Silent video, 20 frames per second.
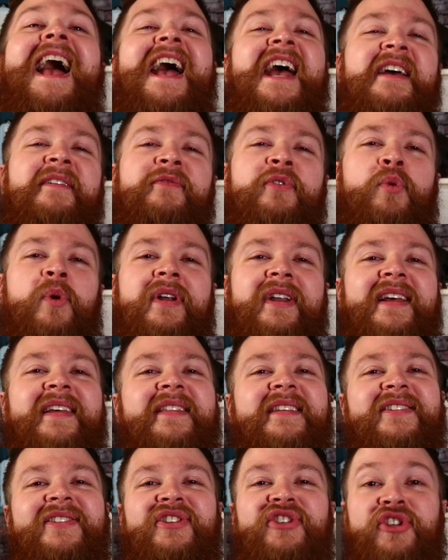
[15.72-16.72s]
Hey everyone,
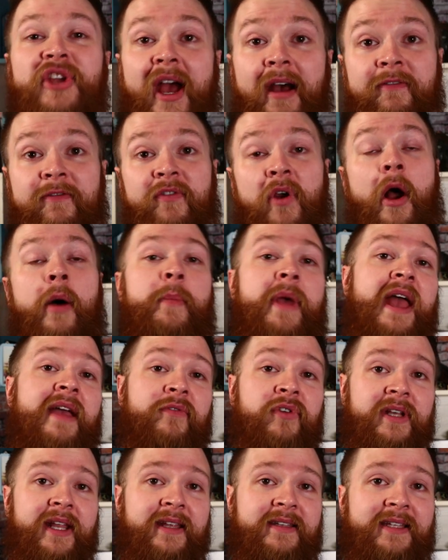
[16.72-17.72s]
this is Jeff from
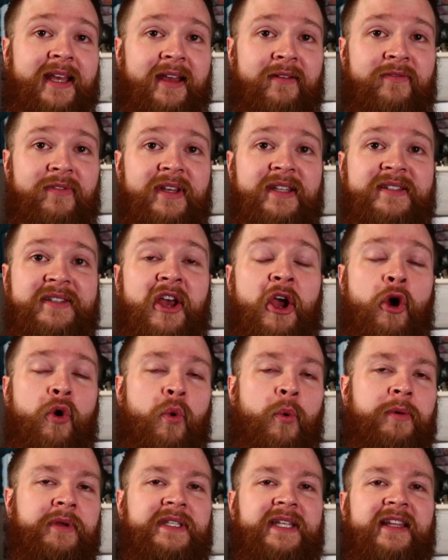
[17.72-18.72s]
Everyday Tech Vids,
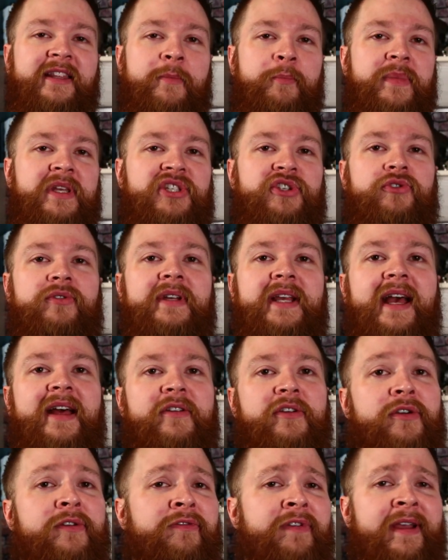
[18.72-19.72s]
where we take the mystery
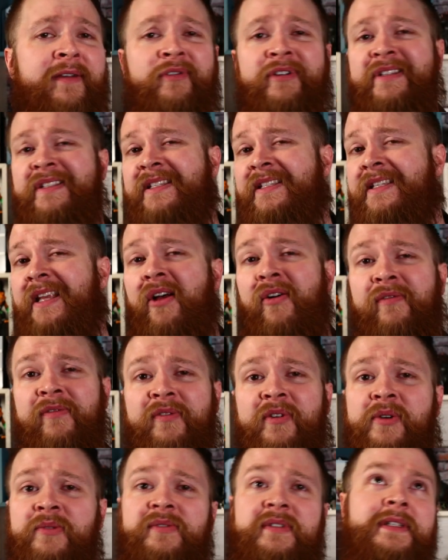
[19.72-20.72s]
out of your favorite cell
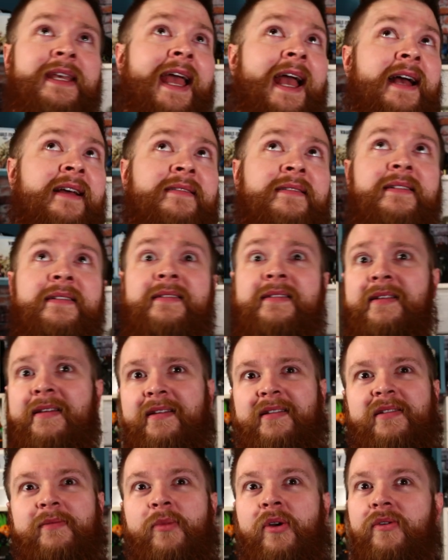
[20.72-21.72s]
phones, gadgets,
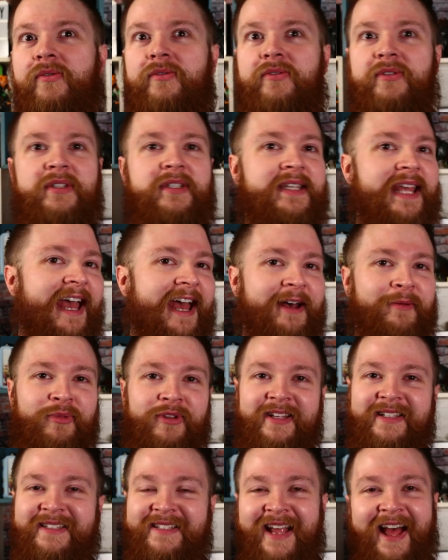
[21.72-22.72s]
gizmos,
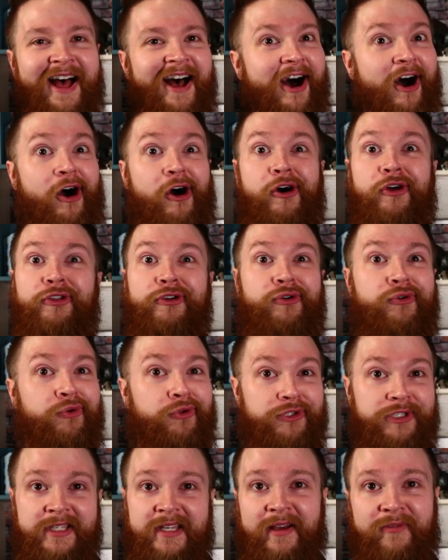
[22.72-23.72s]
tablets, all the
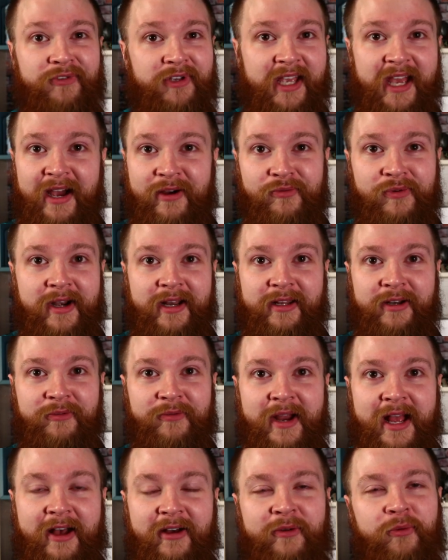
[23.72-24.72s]
cool stuff you got running
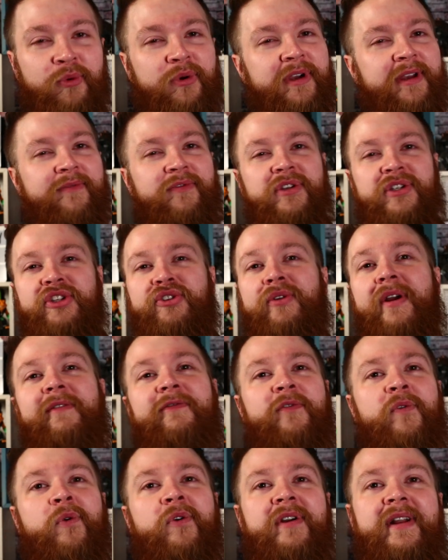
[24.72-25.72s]
around, and we'll give you
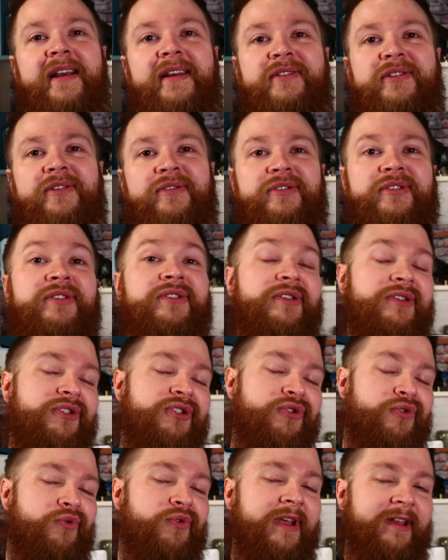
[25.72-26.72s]
straightforward answers to
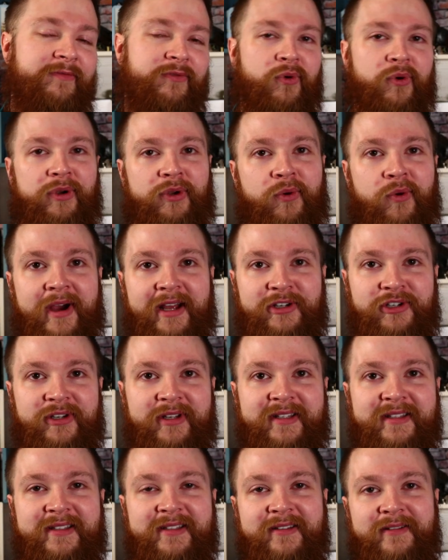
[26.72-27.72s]
straightforward
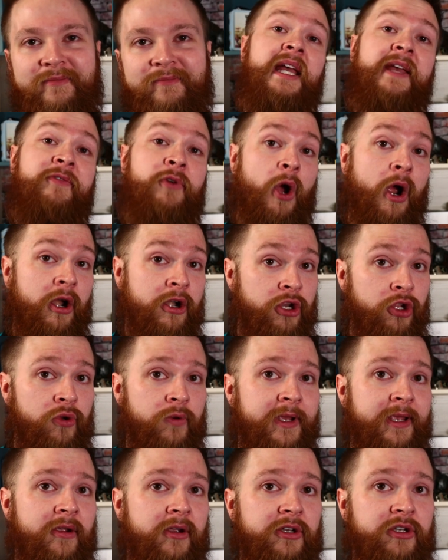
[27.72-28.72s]
questions. If you are
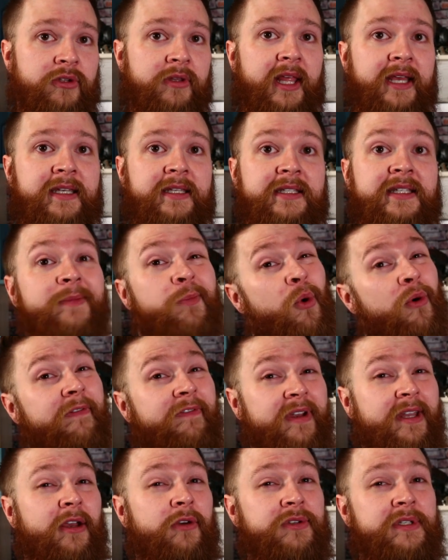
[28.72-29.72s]
new here and you'd like to see more
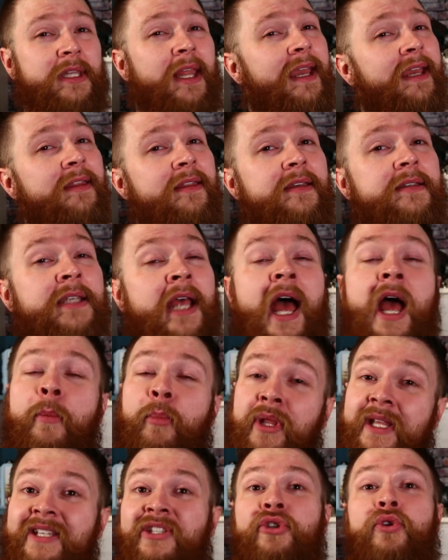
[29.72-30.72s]
videos like this,
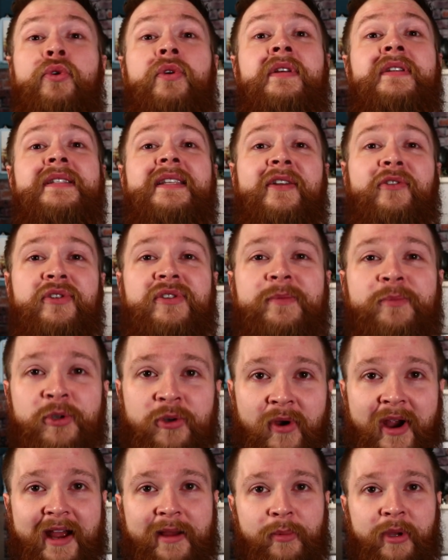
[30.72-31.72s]
please do consider
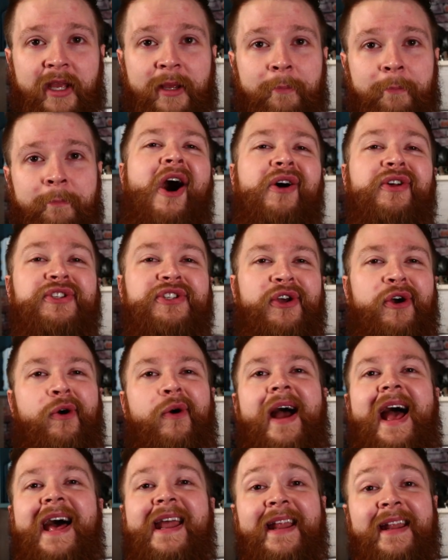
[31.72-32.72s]
subscribing.
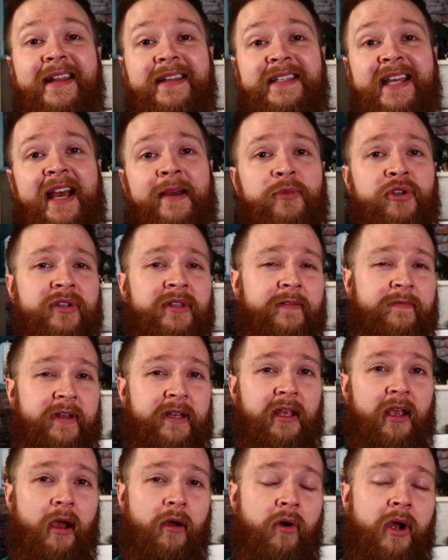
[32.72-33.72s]
Also, at any time during the
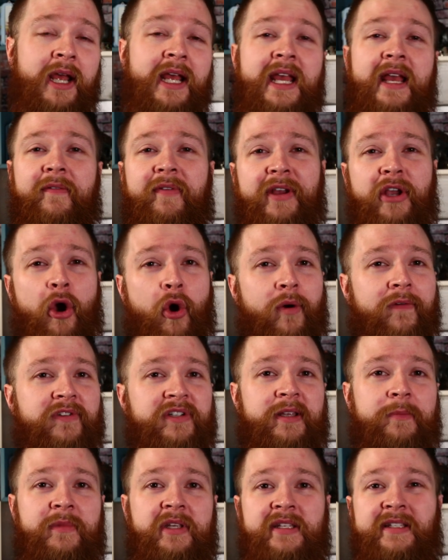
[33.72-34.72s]
video, if I go over
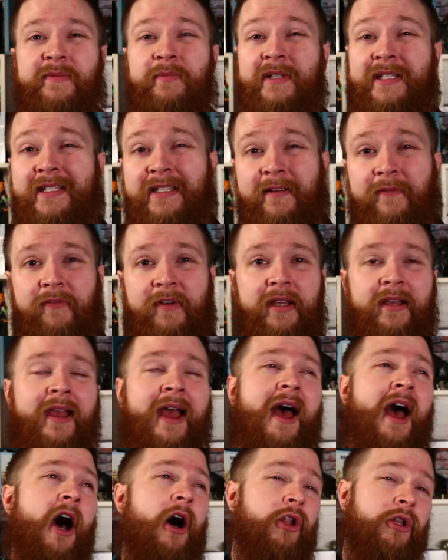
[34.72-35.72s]
something specific,
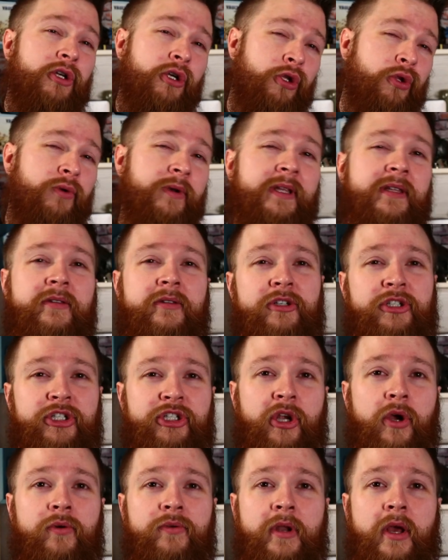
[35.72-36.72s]
I'll include it in the
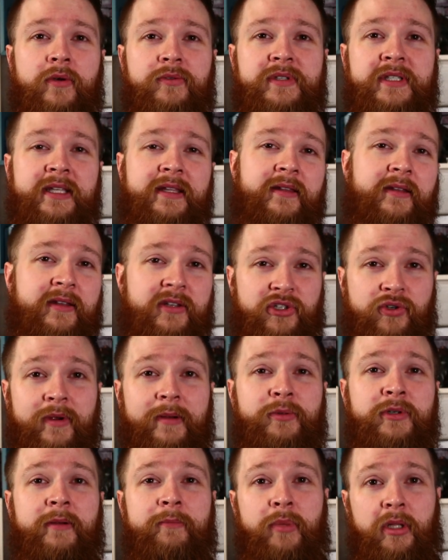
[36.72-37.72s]
show notes in the
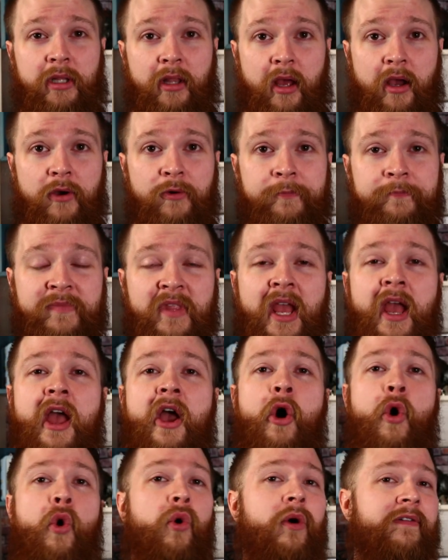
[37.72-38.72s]
description below,
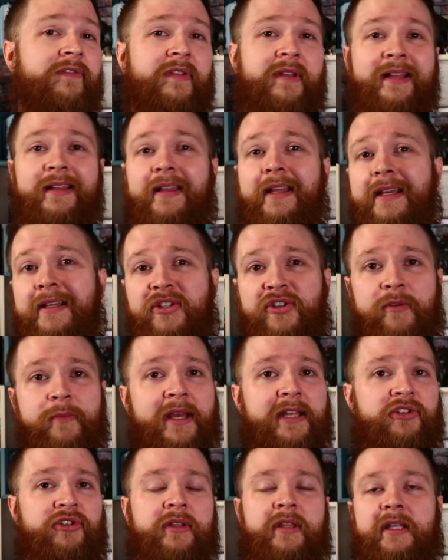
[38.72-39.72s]
or if any links are
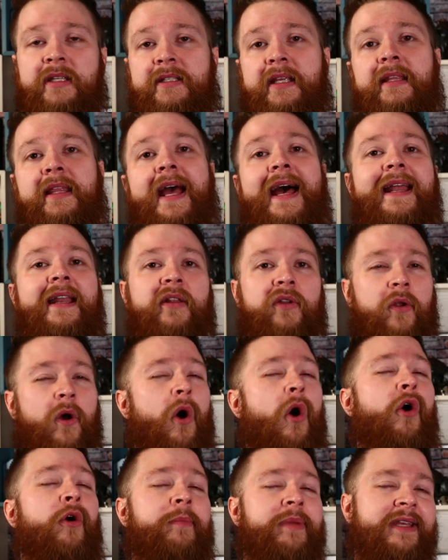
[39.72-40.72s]
mentioned, things like that, it'll
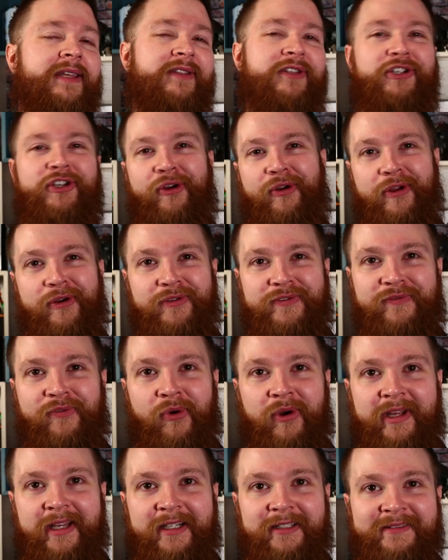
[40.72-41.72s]
all be in the show notes
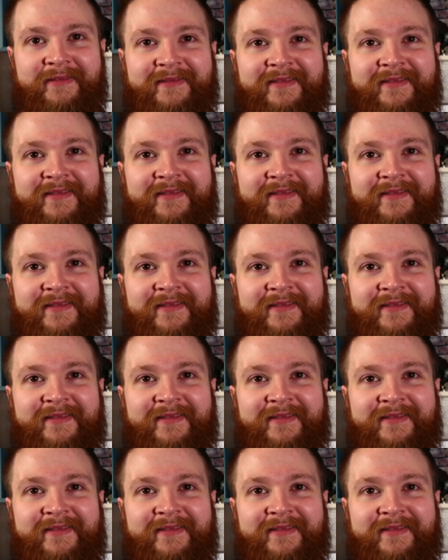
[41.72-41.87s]
for you.